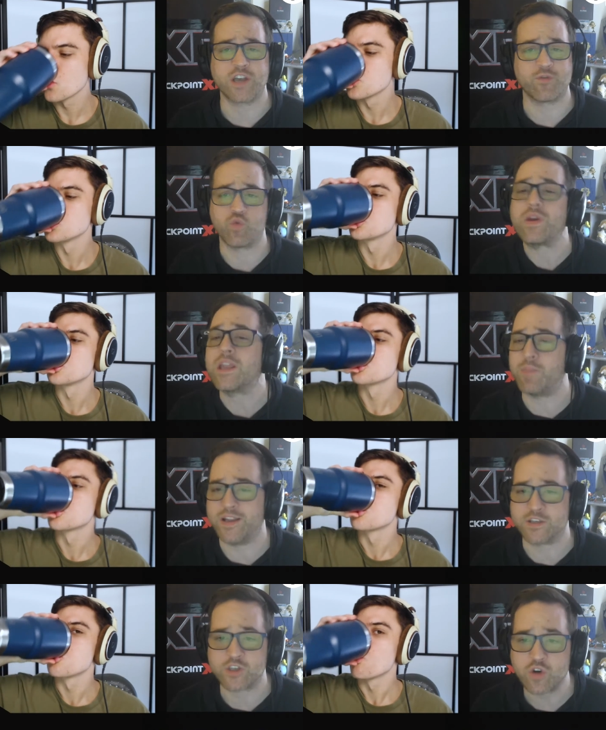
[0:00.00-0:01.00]
Speaker 1: have really
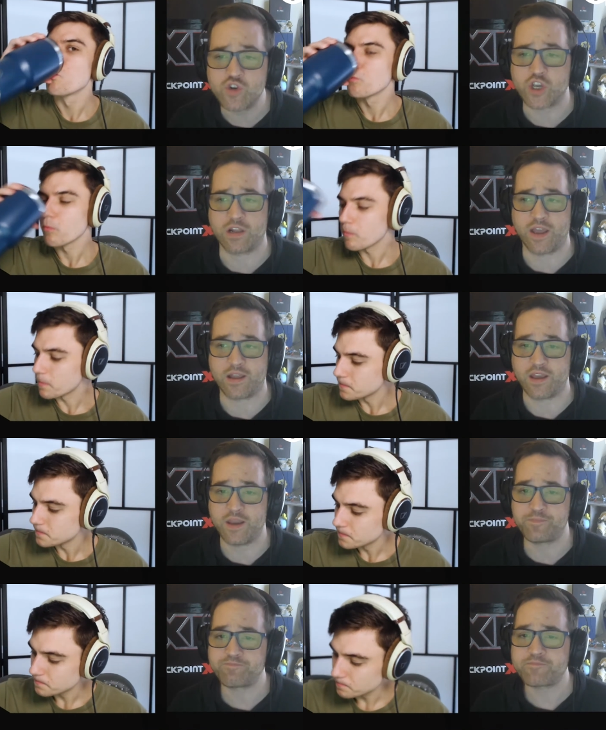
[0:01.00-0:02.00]
been surging
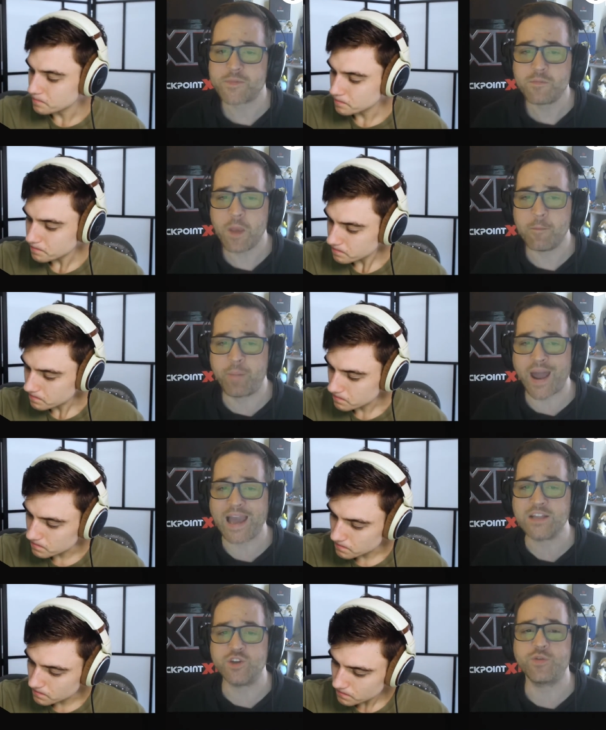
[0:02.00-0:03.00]
lately. But
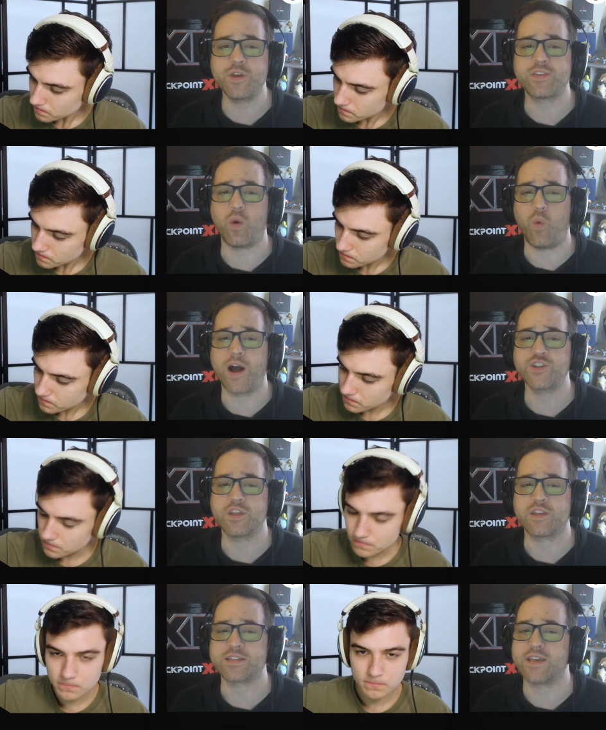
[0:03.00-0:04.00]
I do think that
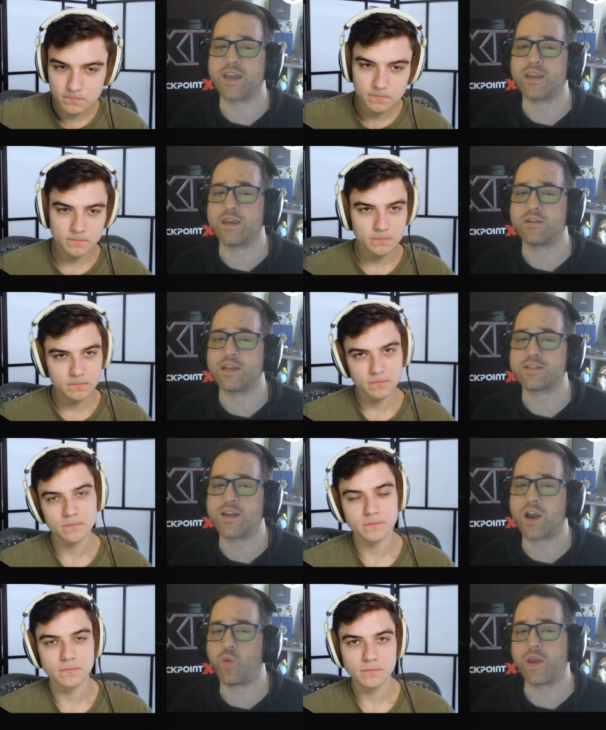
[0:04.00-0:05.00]
watching this, that it, it's
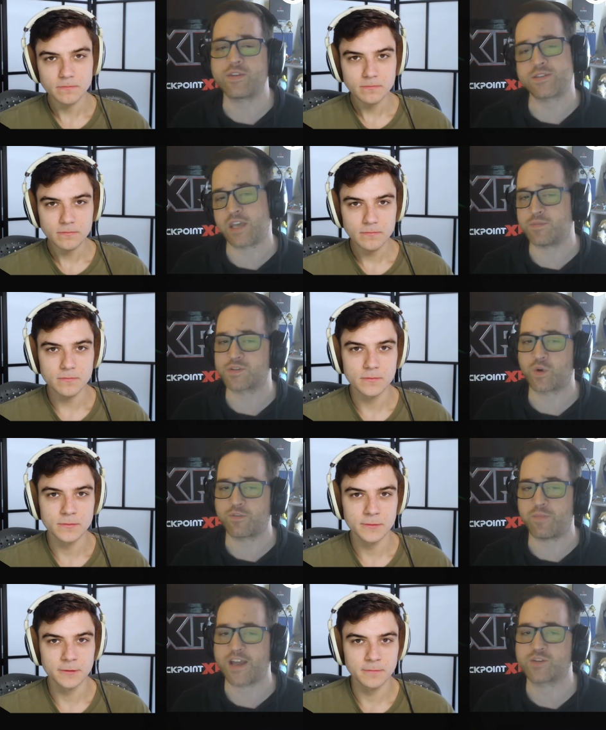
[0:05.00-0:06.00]
not quite the same sort
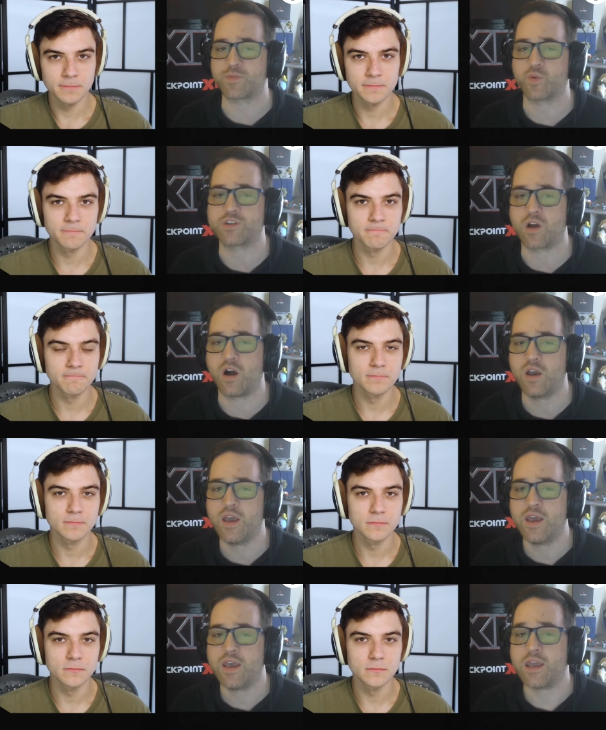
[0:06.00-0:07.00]
of matchup that we saw
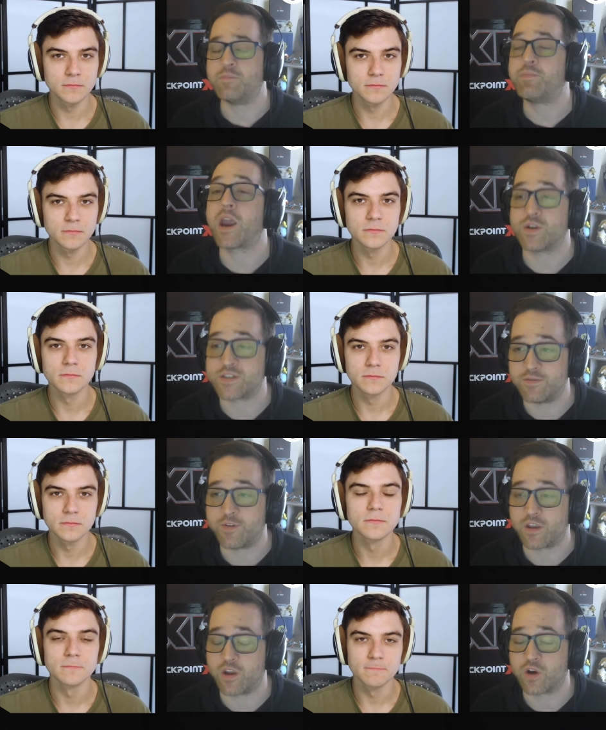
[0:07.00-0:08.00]
in Paris and
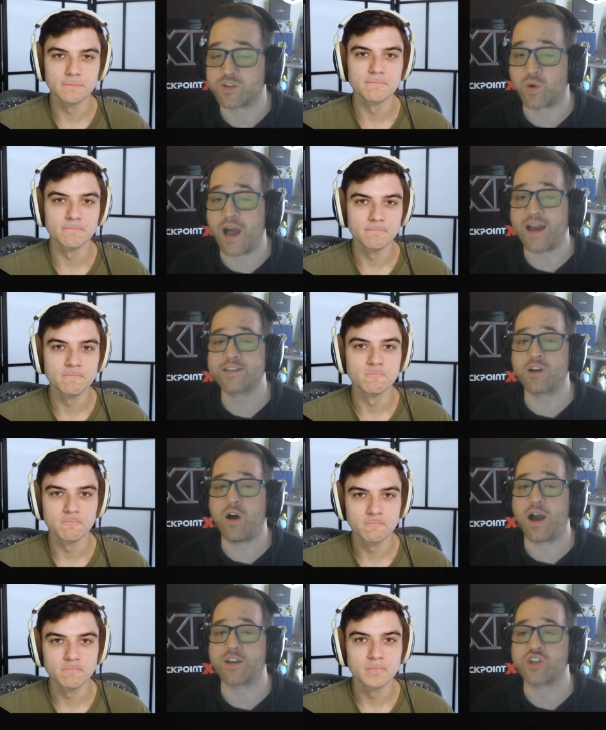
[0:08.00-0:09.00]
Philly, you know, because what I saw
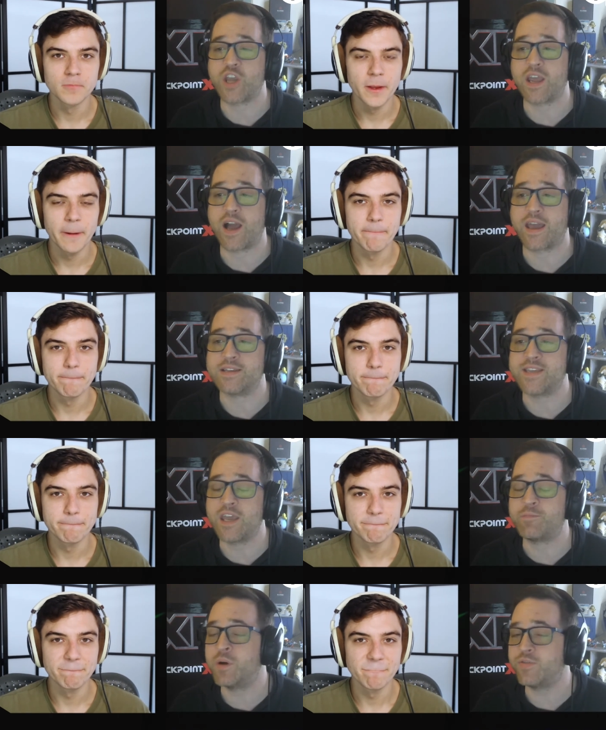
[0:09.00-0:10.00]
out of Shanghai is they
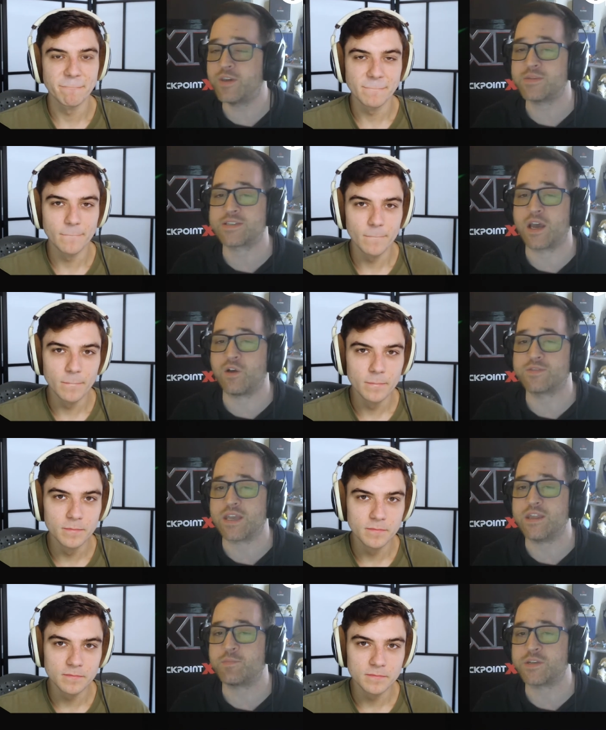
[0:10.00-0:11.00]
had put themselves
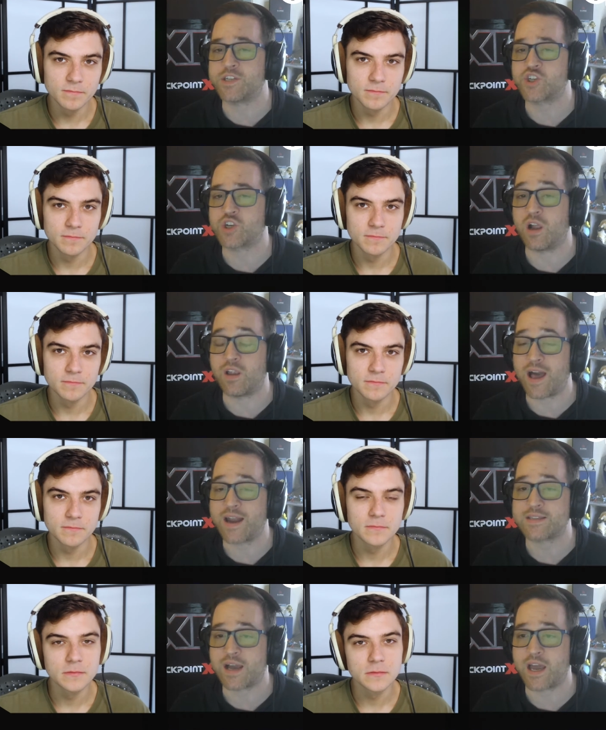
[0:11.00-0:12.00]
in the position a
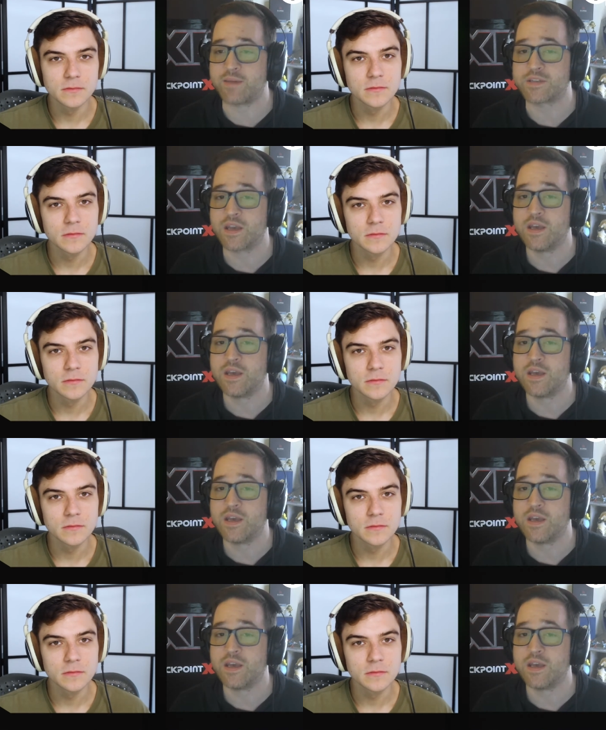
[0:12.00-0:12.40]
lot of times